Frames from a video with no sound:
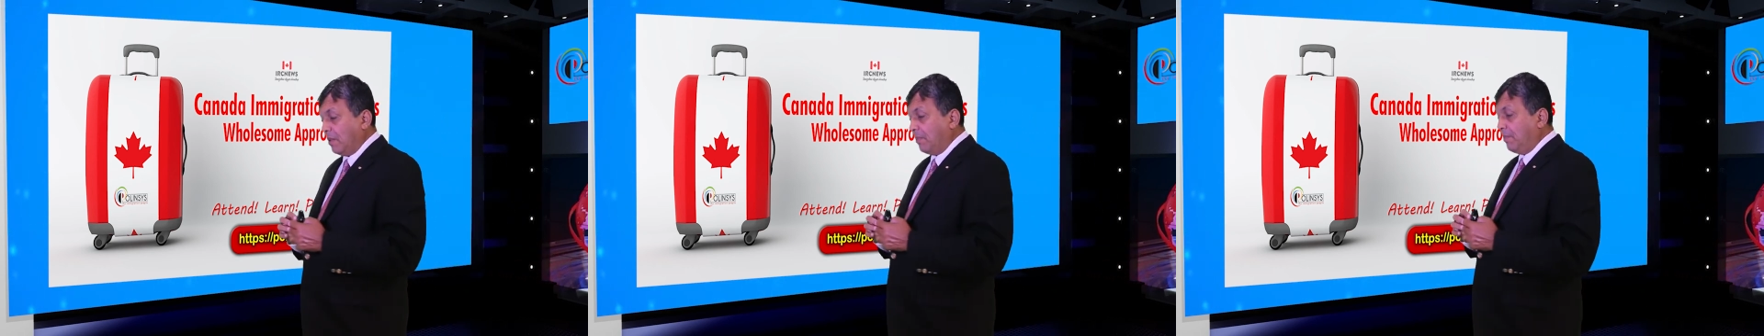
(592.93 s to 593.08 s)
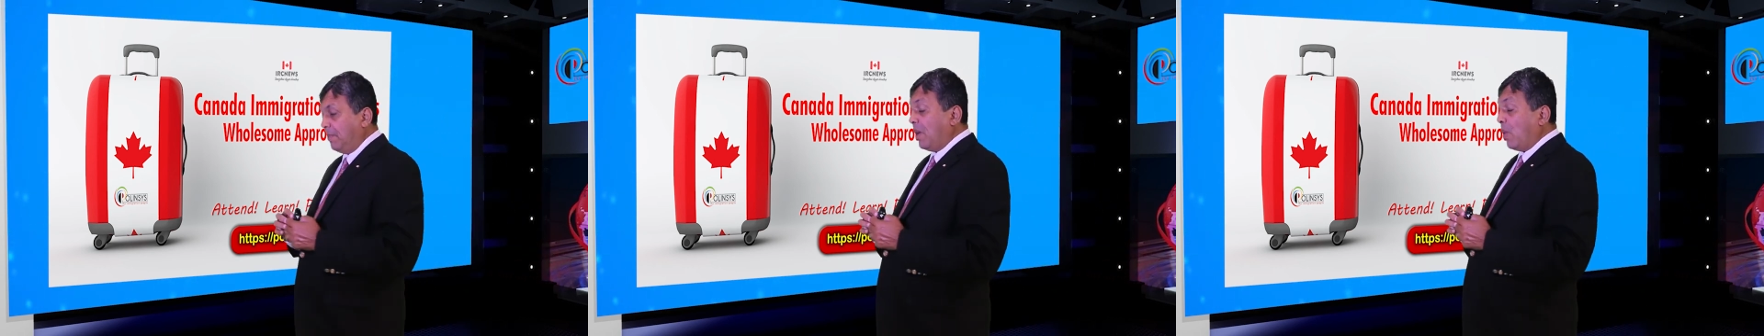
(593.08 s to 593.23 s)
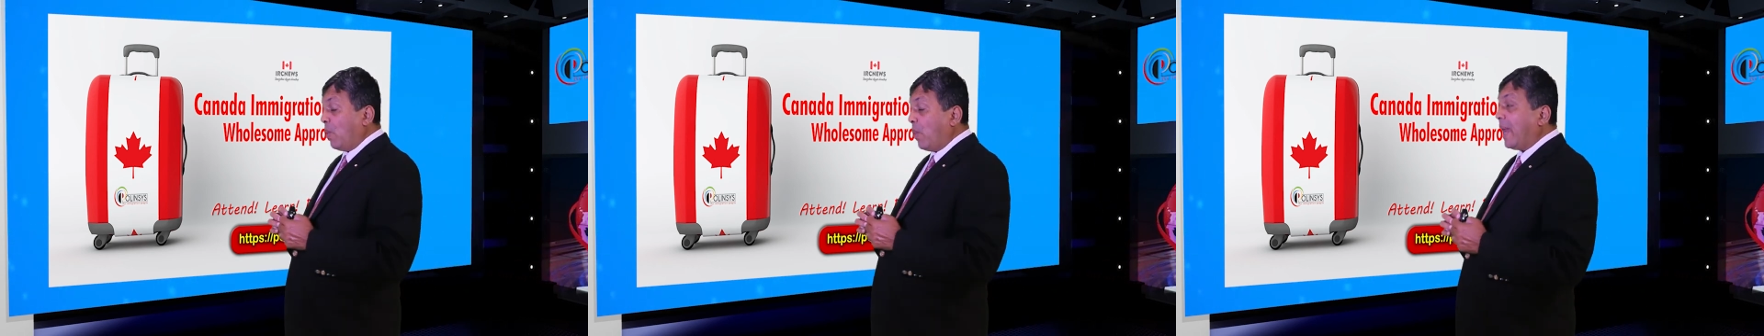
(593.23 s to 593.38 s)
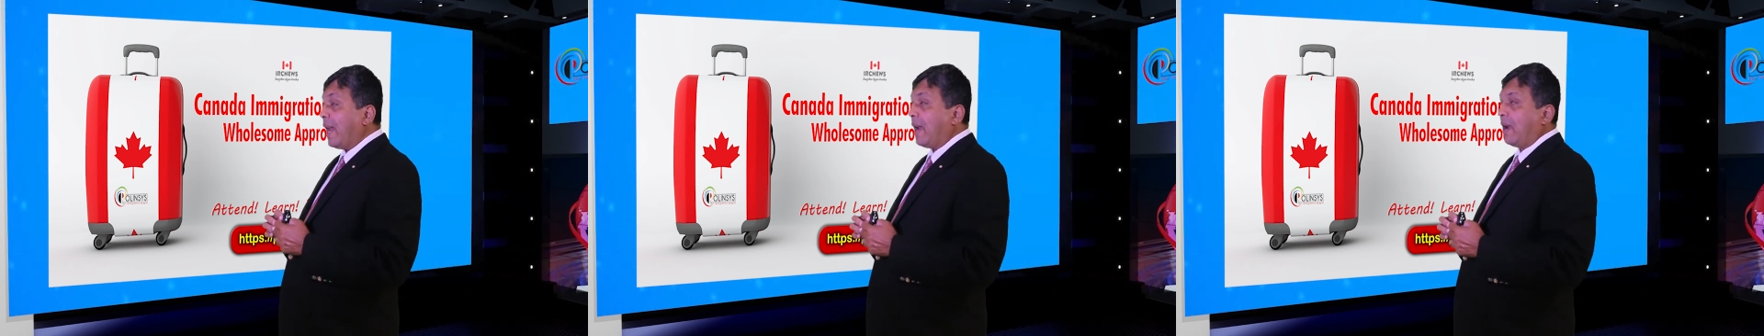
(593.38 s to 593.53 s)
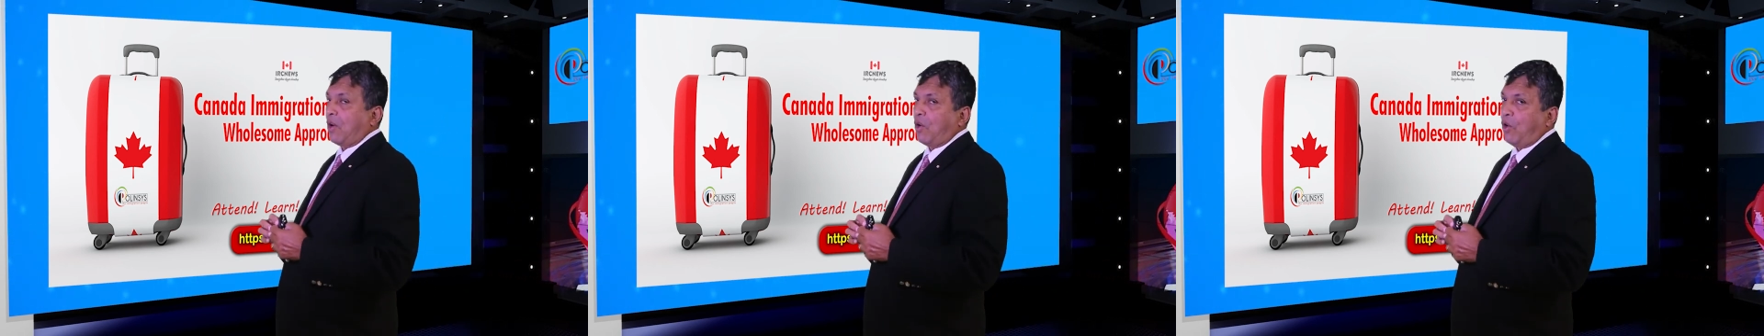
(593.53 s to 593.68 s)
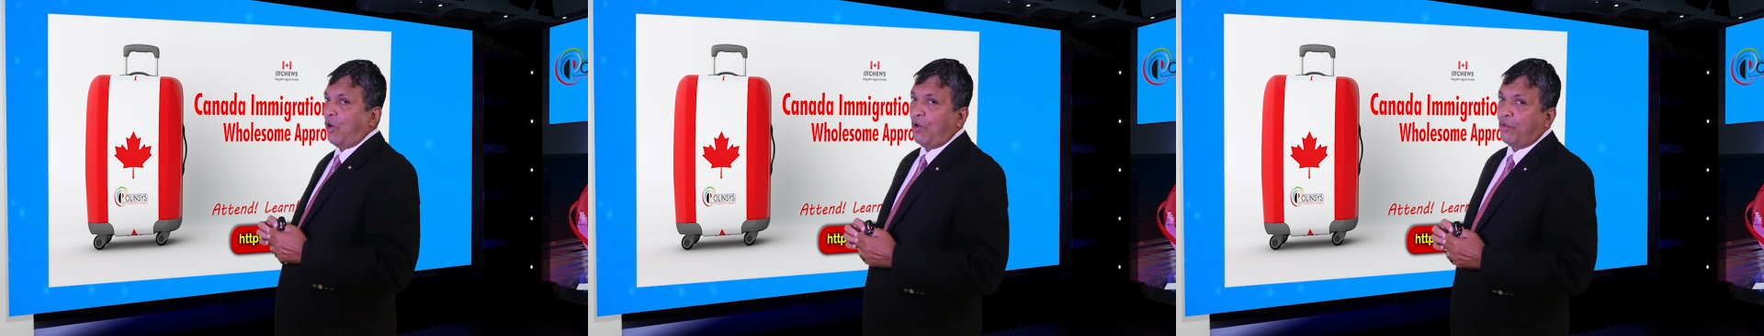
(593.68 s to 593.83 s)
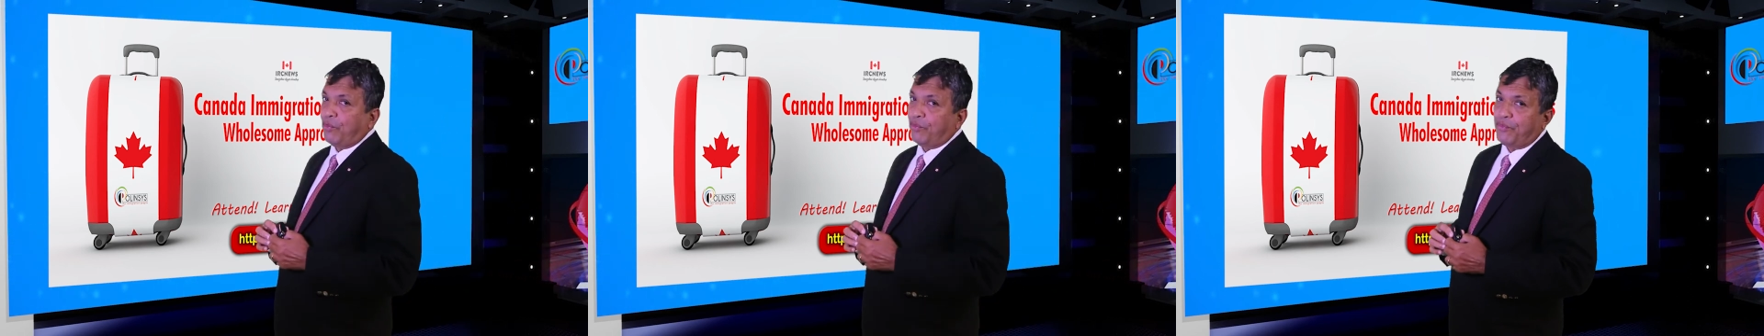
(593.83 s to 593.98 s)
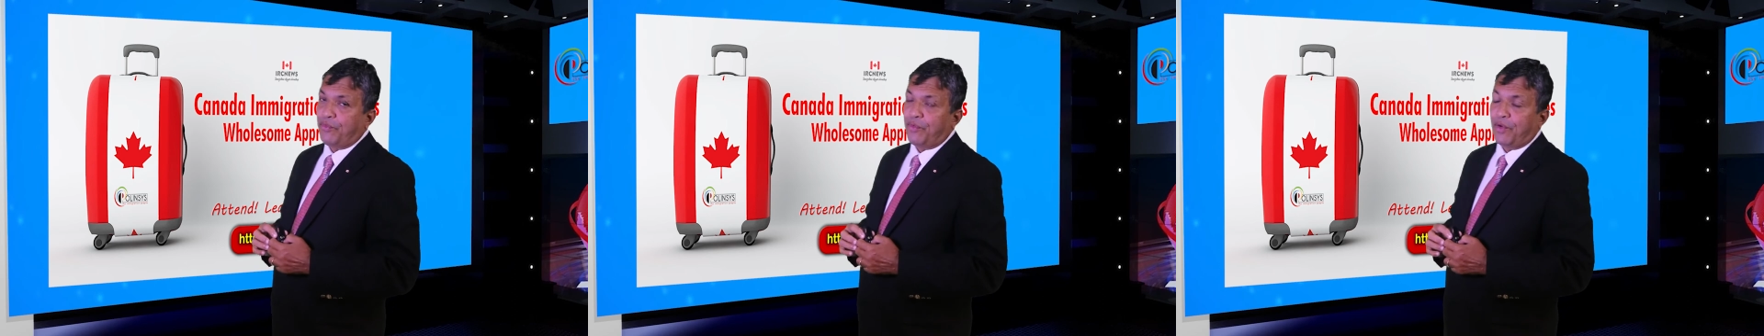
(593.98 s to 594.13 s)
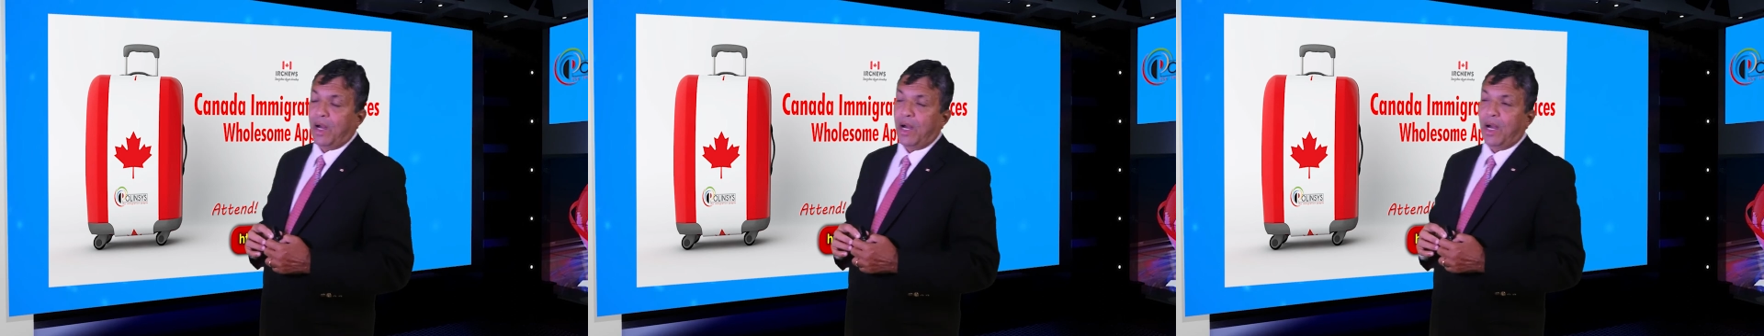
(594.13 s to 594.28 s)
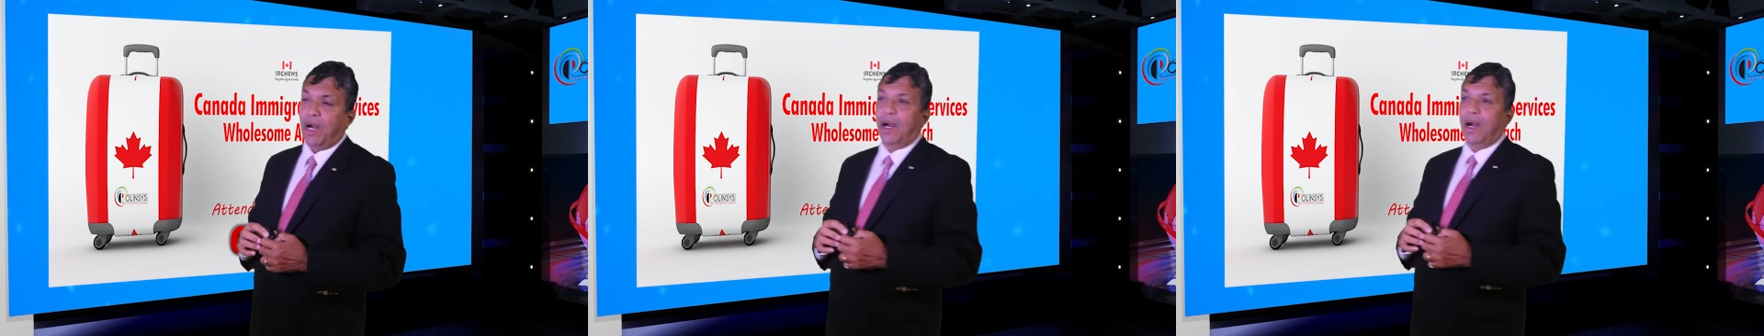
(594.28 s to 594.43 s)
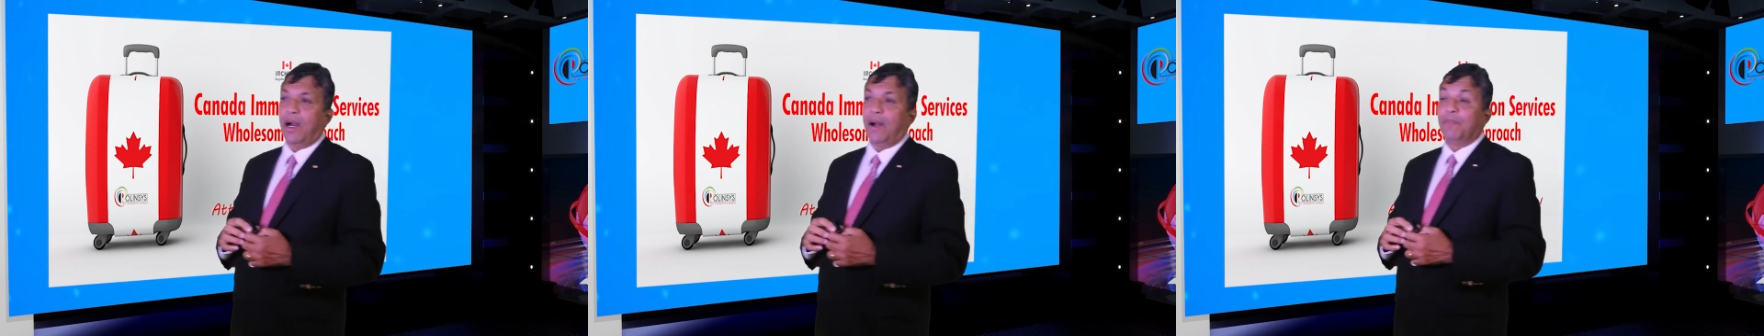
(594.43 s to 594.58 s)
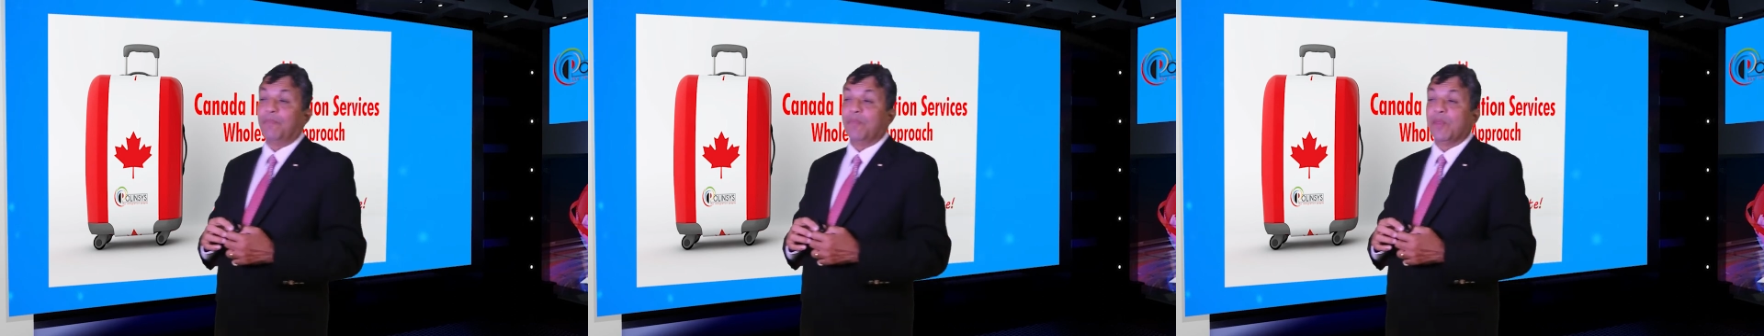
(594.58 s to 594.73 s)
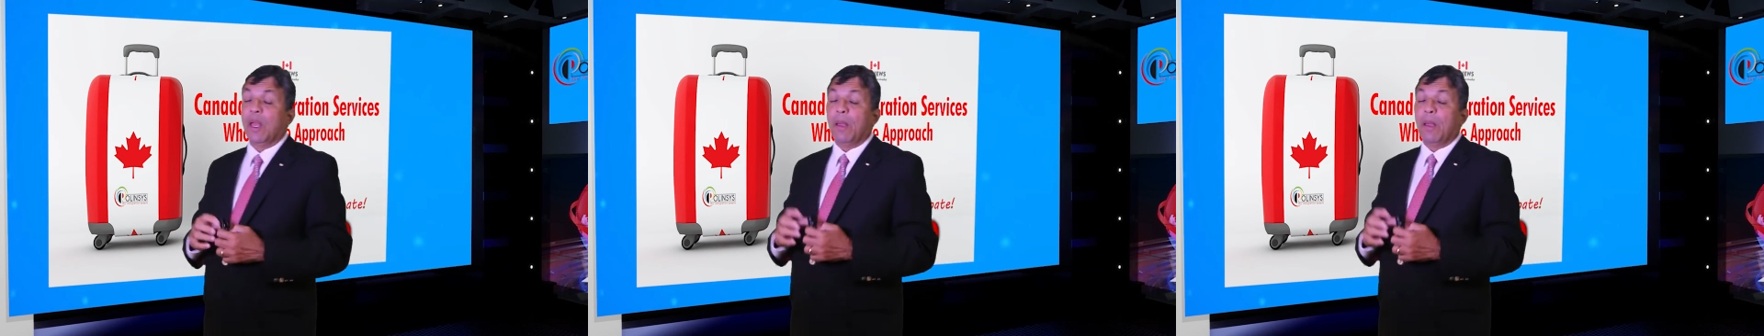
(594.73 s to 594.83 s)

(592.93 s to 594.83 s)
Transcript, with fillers: be aware of uh,